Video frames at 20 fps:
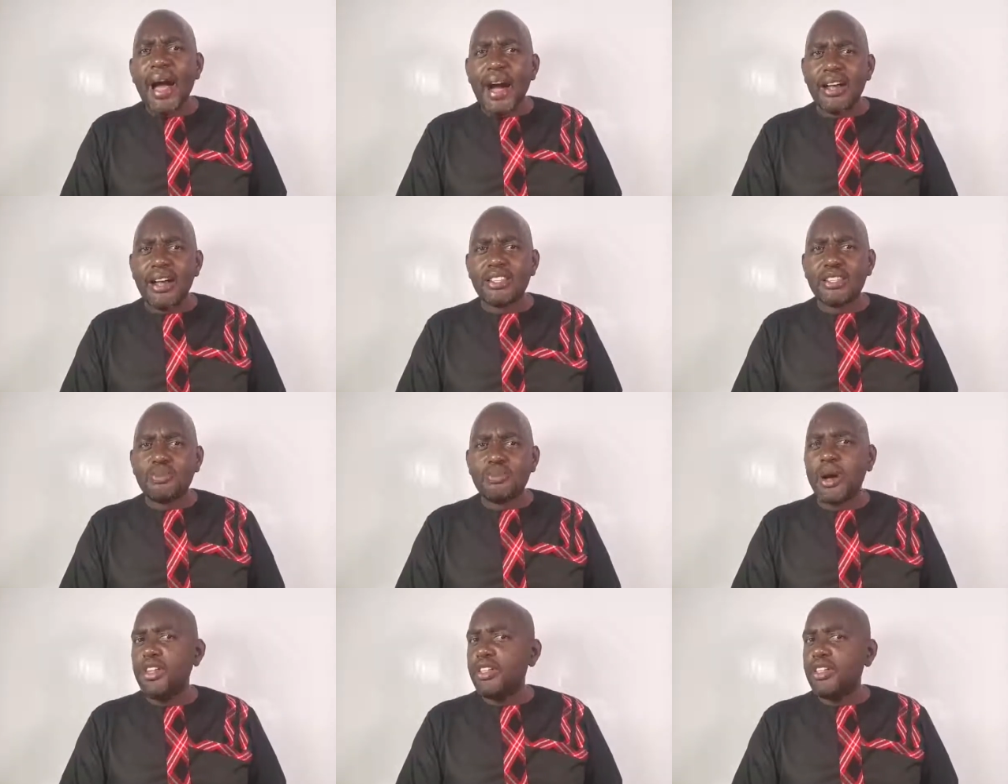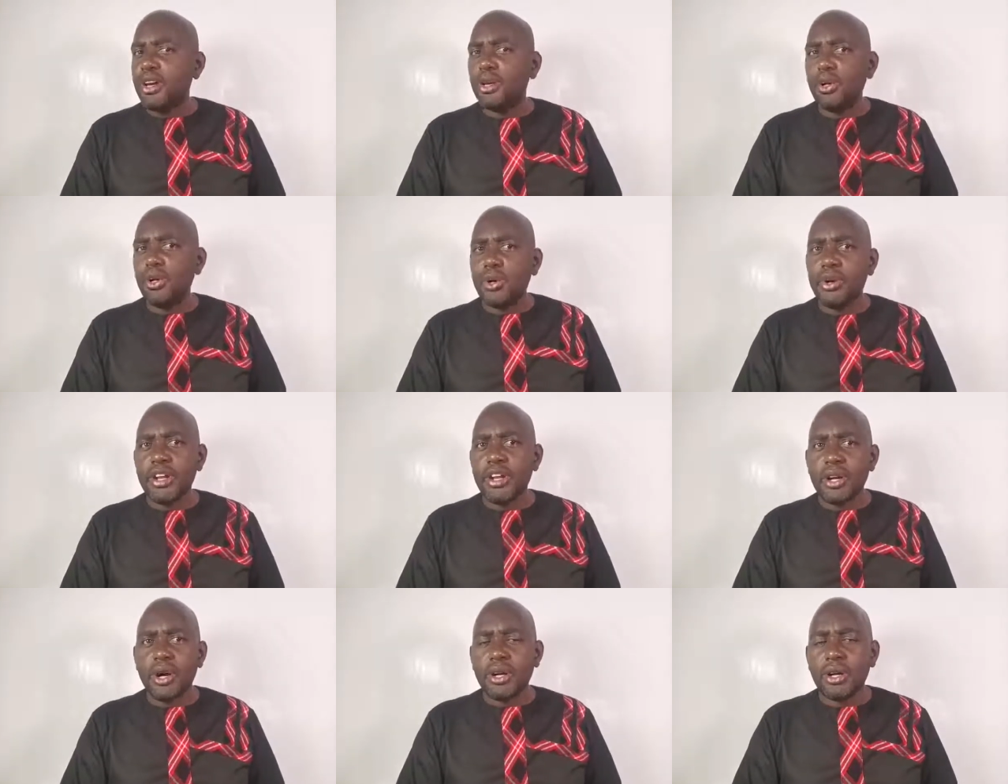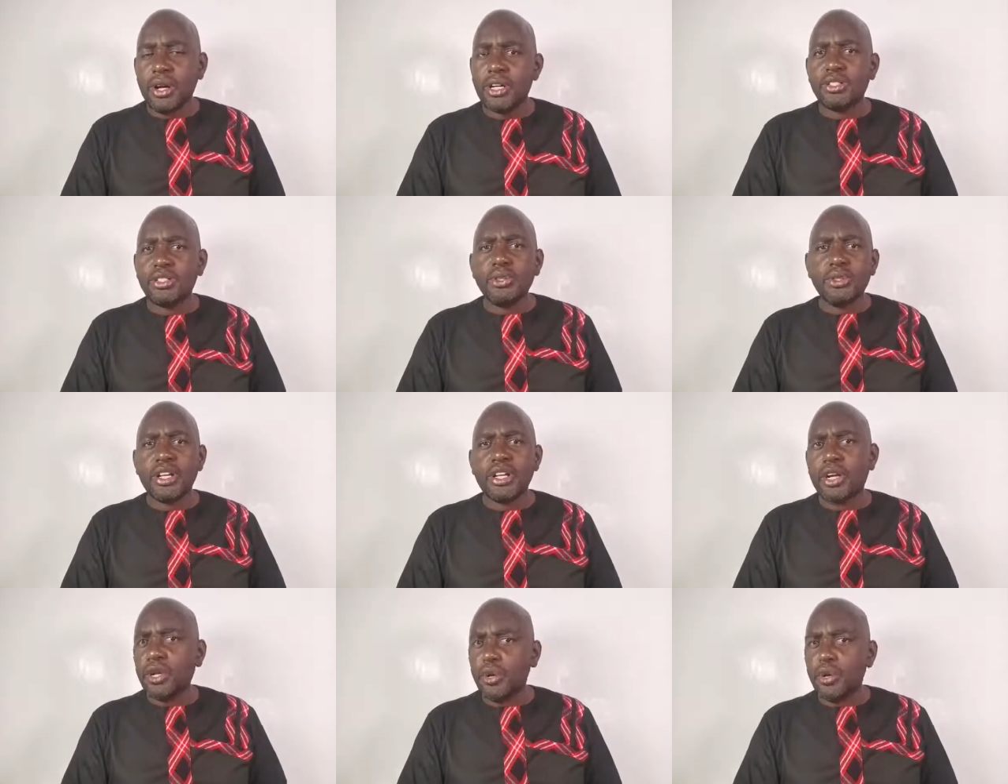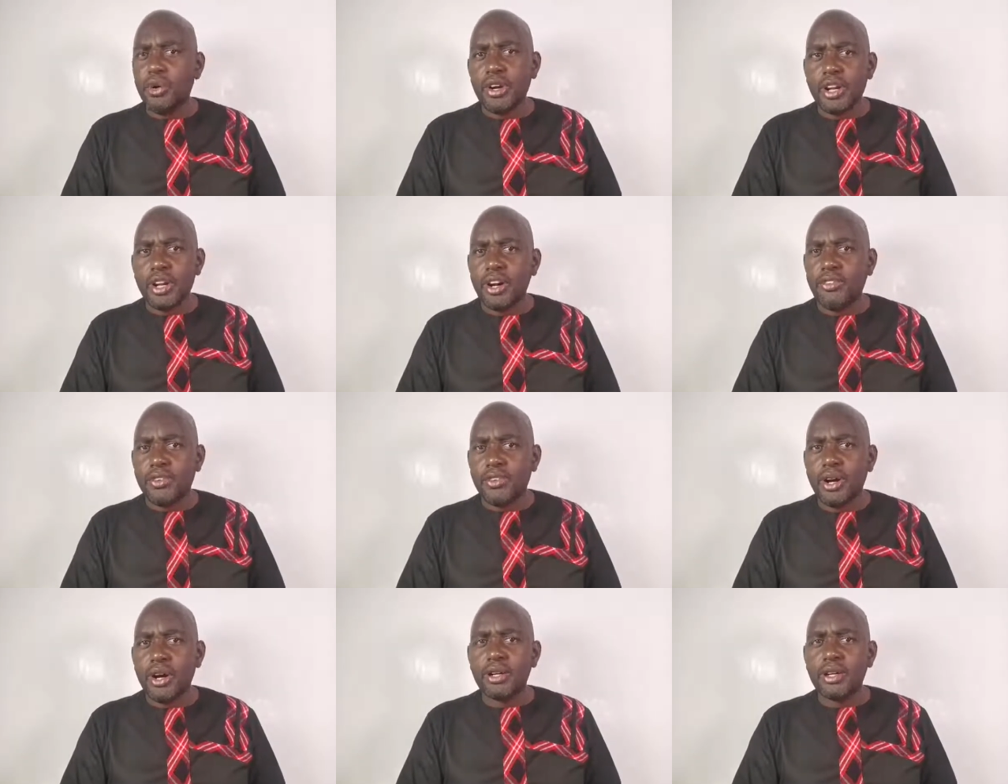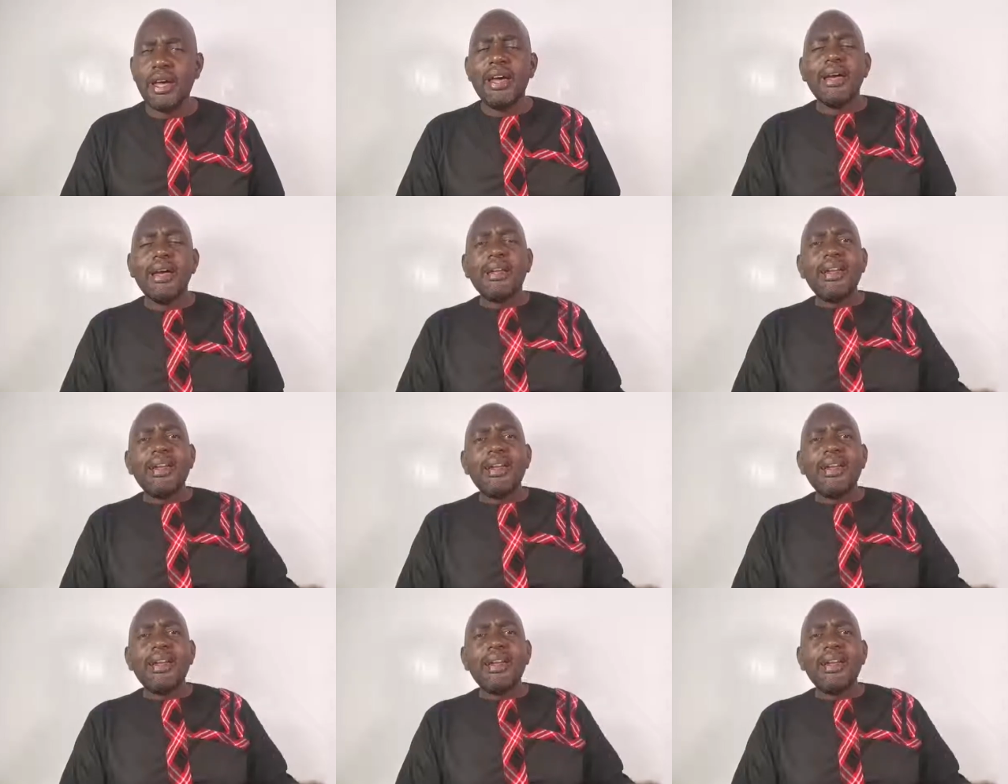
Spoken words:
us by the glory of God, to the glory of God.